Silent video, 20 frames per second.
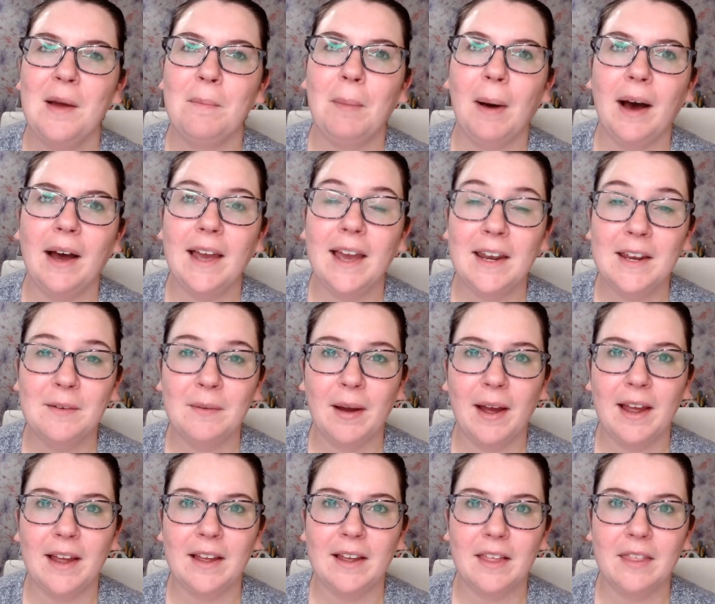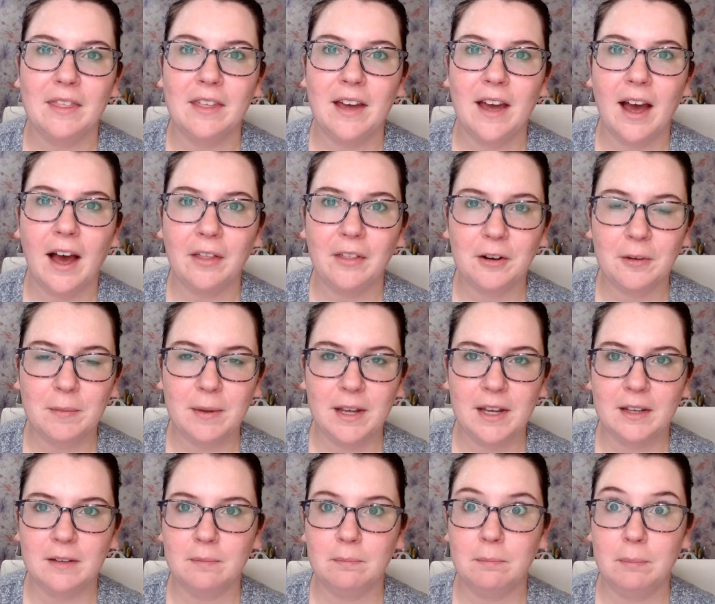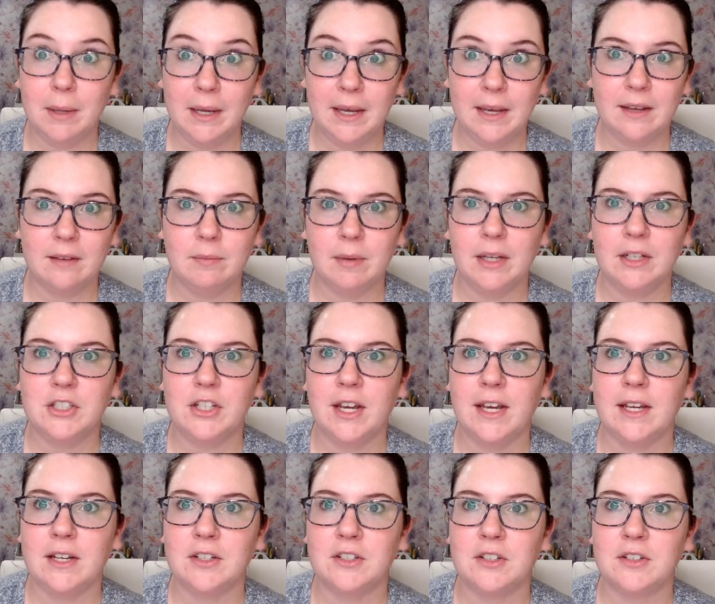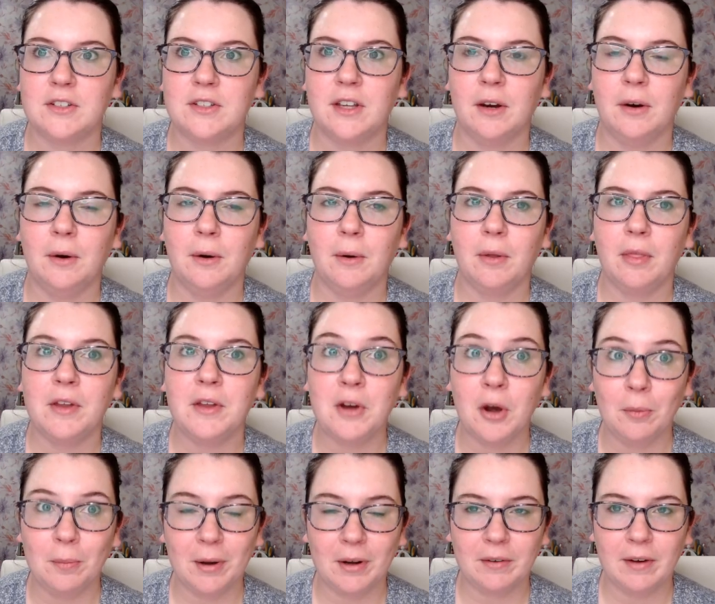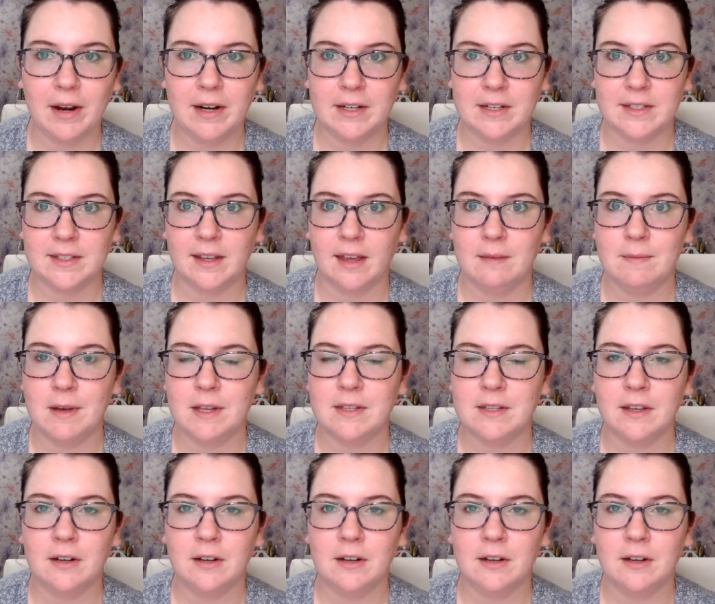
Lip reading: But anyway, the other big change, so the notebook writing assignments.